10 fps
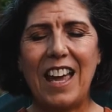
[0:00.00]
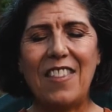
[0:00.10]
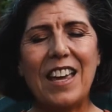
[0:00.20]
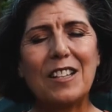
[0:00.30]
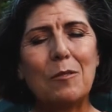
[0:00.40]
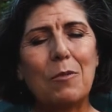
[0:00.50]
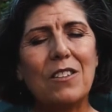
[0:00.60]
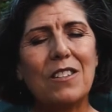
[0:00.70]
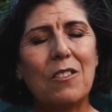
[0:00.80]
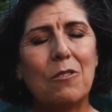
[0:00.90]
And they
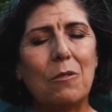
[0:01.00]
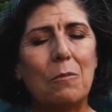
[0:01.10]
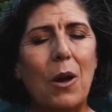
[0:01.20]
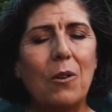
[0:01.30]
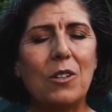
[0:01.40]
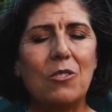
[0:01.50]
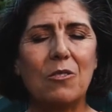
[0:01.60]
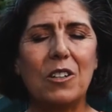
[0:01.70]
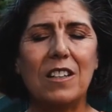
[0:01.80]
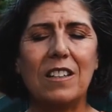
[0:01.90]
express it through
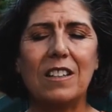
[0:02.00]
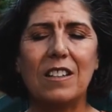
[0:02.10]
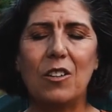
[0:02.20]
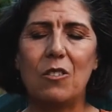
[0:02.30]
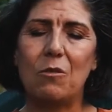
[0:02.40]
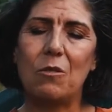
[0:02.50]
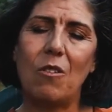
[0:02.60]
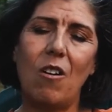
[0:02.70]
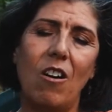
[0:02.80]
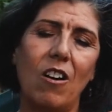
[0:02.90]
poetry, through
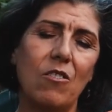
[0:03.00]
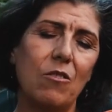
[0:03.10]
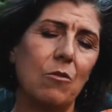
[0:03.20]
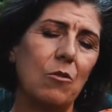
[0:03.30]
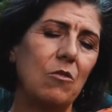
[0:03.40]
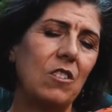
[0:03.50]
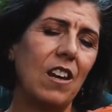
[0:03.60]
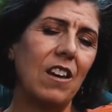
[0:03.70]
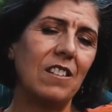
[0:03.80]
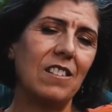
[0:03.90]
art, through
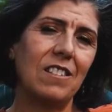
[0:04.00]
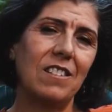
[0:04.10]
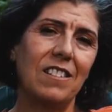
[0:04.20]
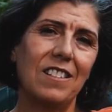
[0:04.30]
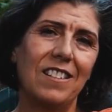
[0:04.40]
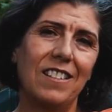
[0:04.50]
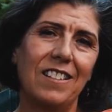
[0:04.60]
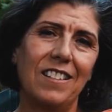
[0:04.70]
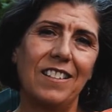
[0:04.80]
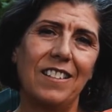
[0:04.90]
dance,
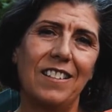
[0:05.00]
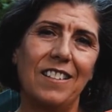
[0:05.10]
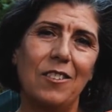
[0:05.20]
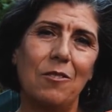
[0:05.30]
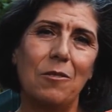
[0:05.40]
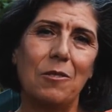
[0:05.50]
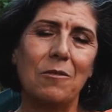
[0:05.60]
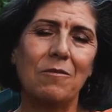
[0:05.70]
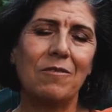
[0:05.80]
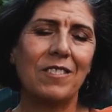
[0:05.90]
through
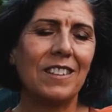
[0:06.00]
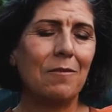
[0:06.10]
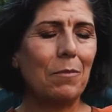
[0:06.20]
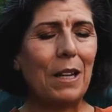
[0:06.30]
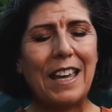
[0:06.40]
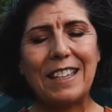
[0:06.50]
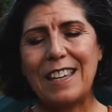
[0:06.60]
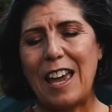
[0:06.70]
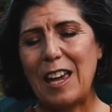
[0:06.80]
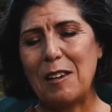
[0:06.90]
playing
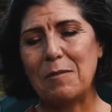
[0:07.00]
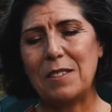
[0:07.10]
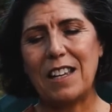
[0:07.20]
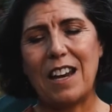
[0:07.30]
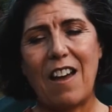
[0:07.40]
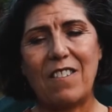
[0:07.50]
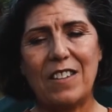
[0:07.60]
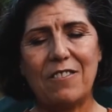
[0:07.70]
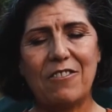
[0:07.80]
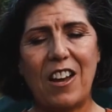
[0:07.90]
games and
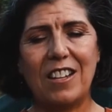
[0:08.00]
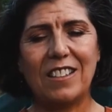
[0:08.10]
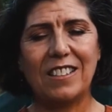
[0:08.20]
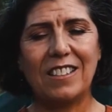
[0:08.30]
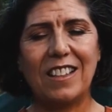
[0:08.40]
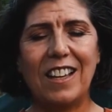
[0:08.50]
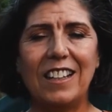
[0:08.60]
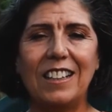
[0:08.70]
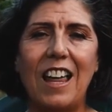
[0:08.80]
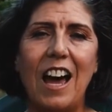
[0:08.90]
having fun. And
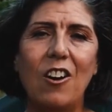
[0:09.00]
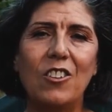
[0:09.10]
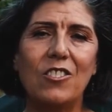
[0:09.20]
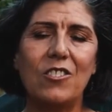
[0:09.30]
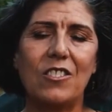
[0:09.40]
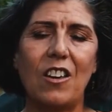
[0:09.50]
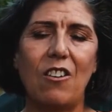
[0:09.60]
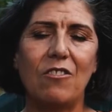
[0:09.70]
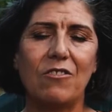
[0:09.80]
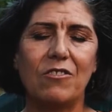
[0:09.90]
allow
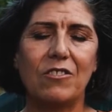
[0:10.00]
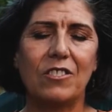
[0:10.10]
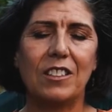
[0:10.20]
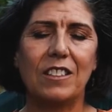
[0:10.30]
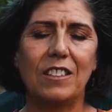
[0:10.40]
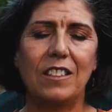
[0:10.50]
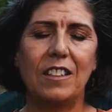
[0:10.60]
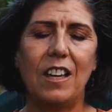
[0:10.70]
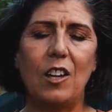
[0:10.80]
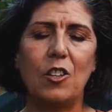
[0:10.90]
yourself
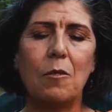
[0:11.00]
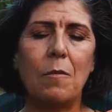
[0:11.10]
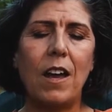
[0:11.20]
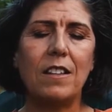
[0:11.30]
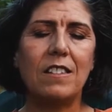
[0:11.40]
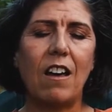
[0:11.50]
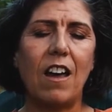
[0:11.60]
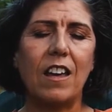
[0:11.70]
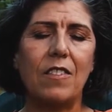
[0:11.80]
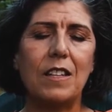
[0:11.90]
in your mind's eye
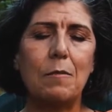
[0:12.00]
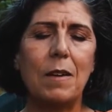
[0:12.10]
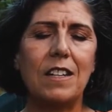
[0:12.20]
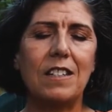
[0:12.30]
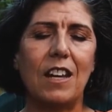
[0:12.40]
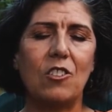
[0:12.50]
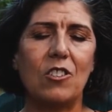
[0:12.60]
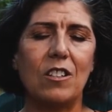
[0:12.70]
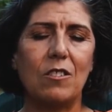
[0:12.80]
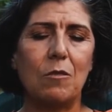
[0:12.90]
in this
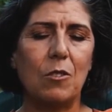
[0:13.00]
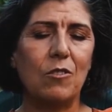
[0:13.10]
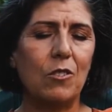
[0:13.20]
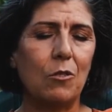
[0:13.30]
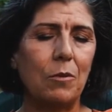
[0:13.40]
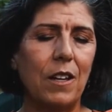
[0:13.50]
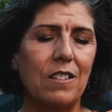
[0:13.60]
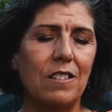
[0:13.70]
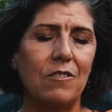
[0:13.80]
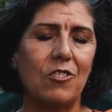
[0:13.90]
meditation to move into a
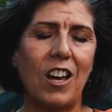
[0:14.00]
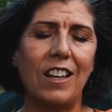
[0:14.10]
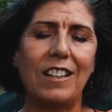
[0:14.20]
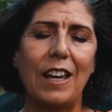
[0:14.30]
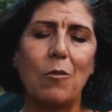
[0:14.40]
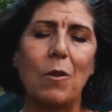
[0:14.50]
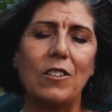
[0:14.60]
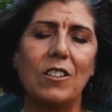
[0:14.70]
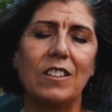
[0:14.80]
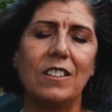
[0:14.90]
place of childlike
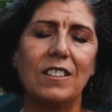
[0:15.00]
wonder